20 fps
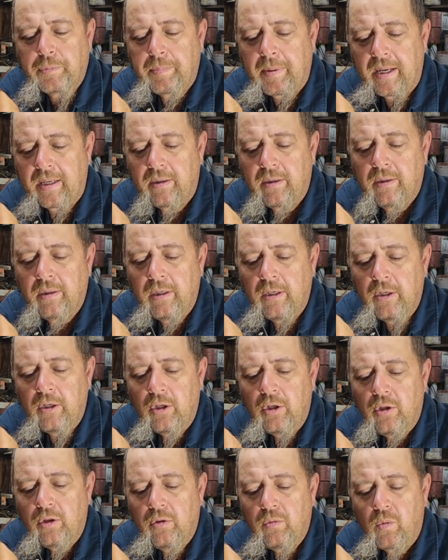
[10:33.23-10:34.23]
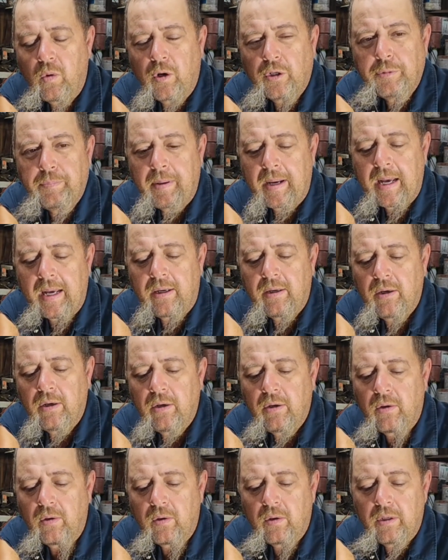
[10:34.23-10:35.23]
pattern
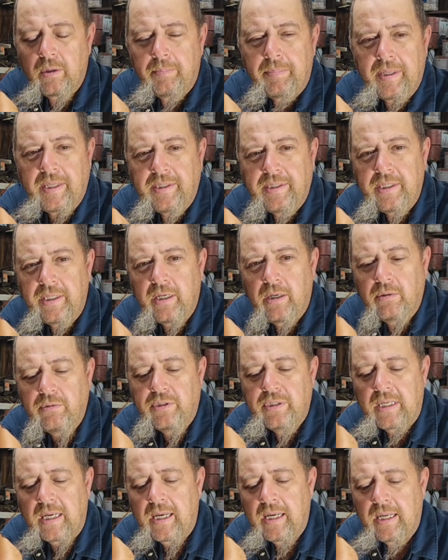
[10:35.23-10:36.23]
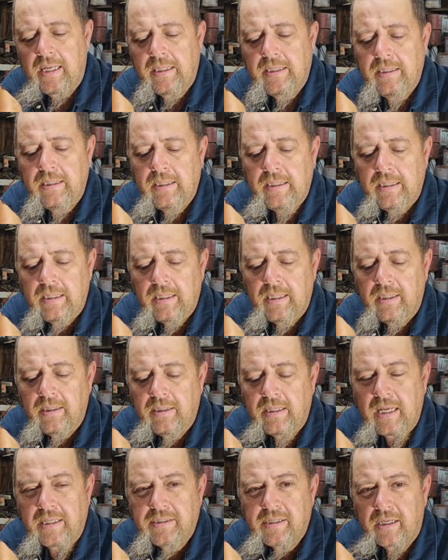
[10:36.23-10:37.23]
on the PTO side
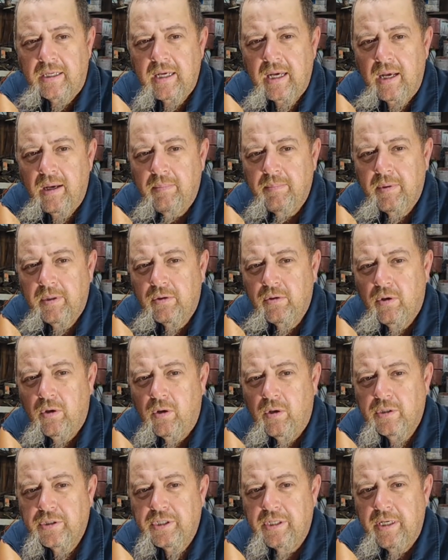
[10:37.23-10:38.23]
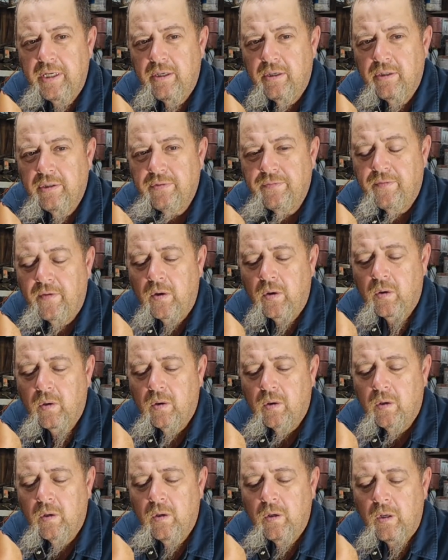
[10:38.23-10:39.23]
doesn't come across near as
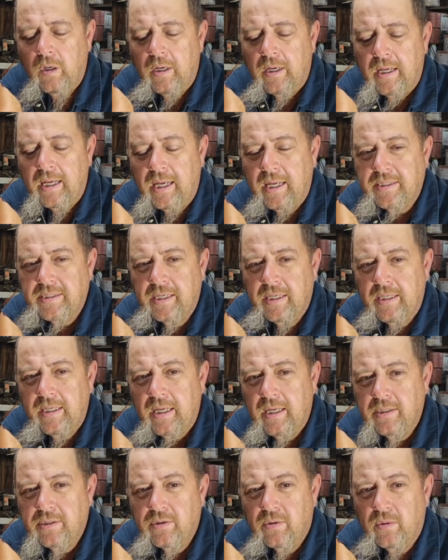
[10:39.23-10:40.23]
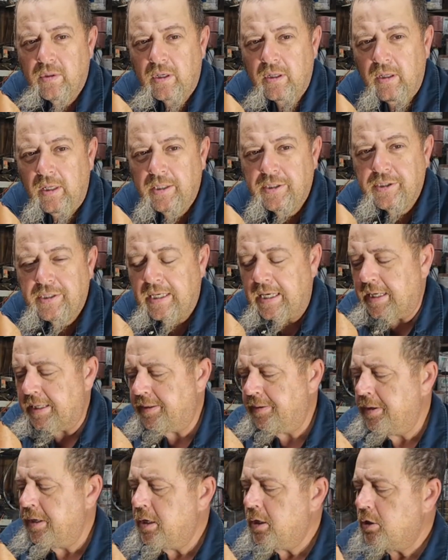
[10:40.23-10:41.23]
far as it does on the clutch
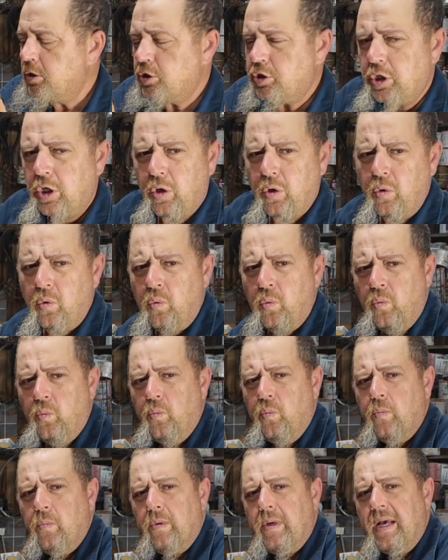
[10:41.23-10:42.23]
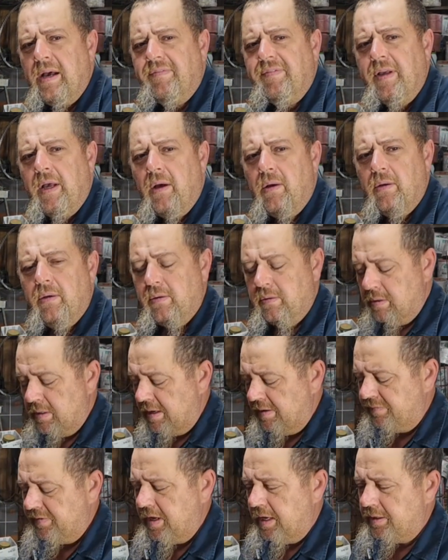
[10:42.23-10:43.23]
side. So I've got
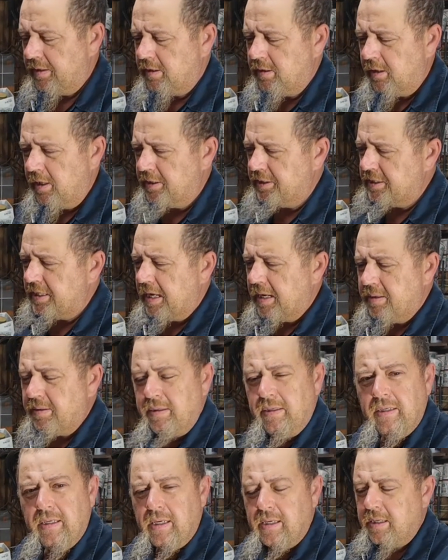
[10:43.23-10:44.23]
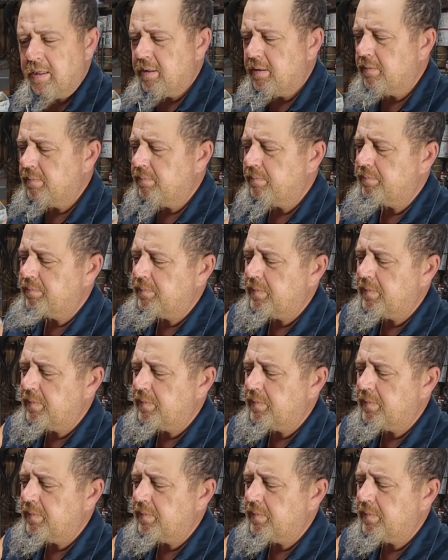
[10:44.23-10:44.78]
the clutch side